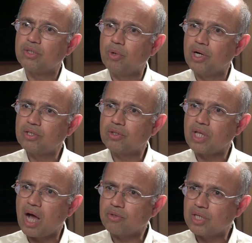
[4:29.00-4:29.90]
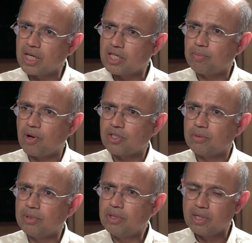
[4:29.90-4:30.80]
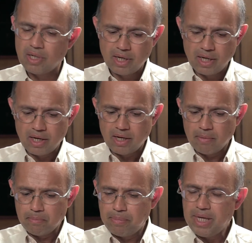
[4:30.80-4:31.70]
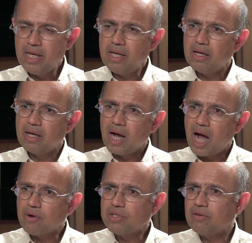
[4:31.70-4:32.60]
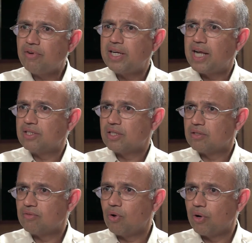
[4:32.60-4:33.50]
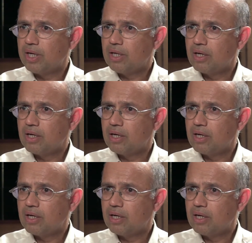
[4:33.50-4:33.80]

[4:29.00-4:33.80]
work, so the housing is possible, B, housing finance is flowing,